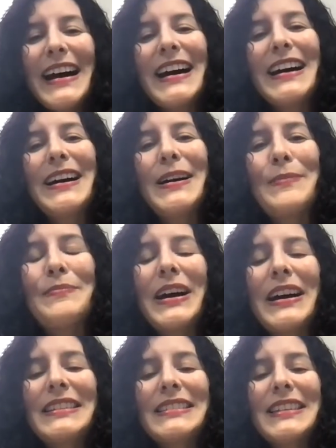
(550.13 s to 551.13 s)

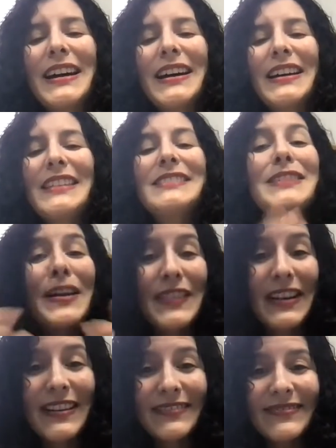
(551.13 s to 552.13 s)
But it's not
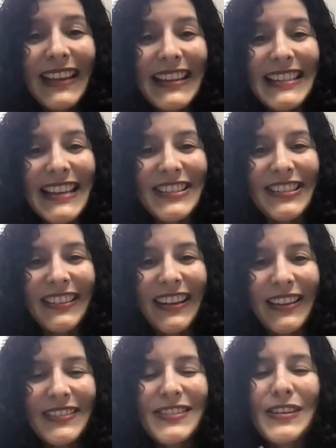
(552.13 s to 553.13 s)
there
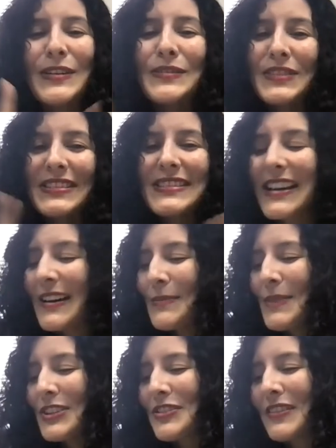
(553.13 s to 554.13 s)
intentionally. So just
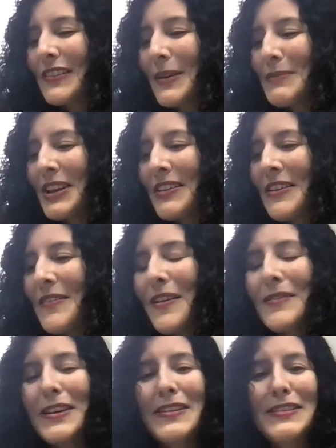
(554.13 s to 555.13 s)
make sure to let me know
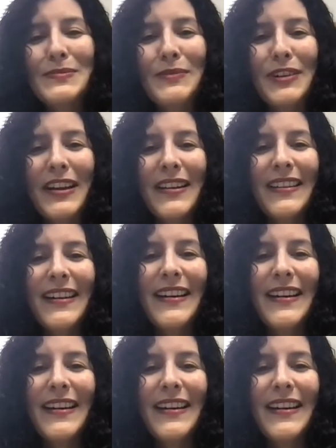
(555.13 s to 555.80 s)
already this morning.